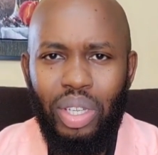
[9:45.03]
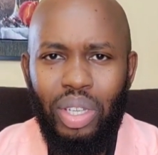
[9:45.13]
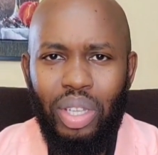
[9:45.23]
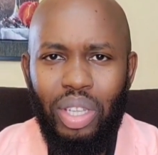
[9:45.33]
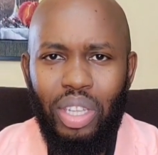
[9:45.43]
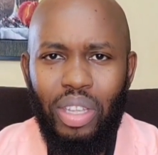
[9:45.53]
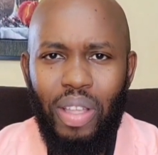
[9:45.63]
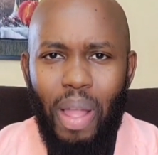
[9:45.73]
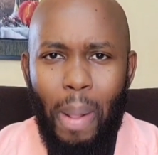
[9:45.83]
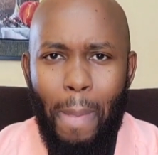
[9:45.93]

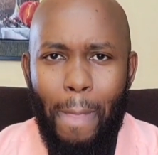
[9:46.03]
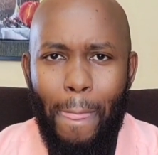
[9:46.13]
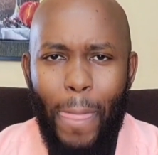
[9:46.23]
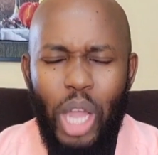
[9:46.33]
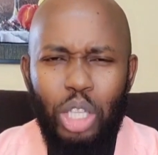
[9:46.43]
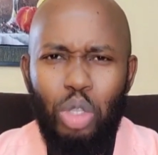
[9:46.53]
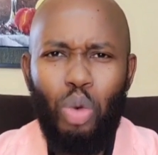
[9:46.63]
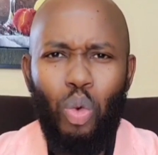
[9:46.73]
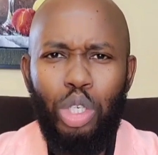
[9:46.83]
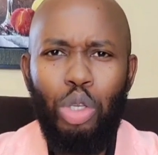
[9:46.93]
It is
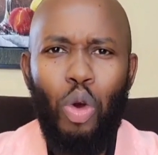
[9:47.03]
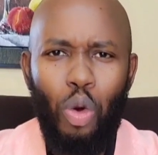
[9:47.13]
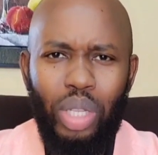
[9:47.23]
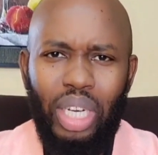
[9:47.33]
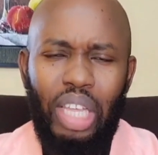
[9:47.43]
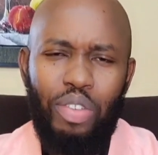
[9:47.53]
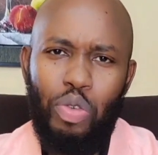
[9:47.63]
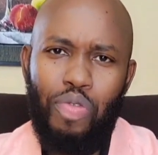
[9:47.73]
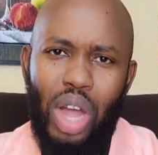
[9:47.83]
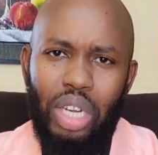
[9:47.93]
not what you own that
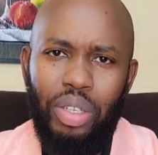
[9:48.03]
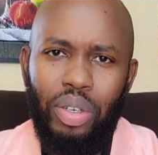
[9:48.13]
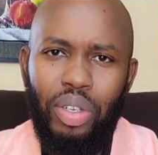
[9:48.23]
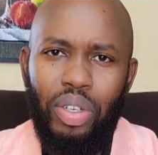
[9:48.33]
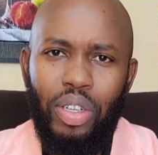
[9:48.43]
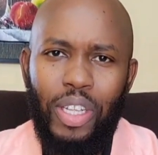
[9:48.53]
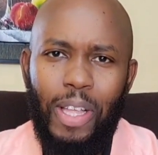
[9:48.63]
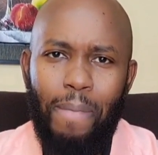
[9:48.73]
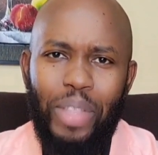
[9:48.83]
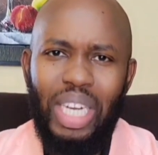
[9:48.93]
gives you value.
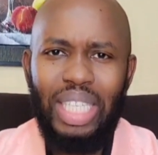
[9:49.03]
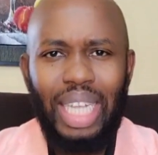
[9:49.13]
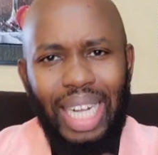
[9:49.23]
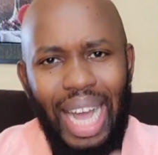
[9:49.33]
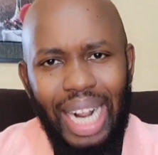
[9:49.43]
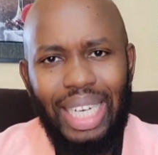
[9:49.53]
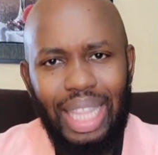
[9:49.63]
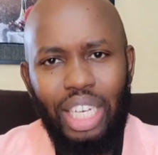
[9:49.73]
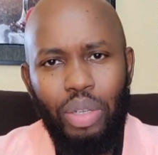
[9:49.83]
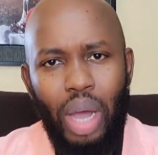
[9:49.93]
It is the
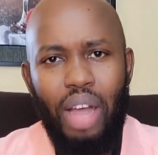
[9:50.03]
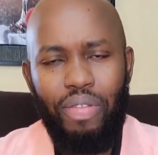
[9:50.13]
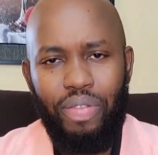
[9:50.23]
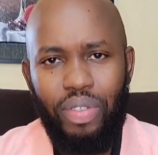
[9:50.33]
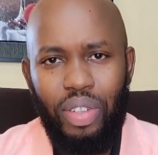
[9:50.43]
character that you have.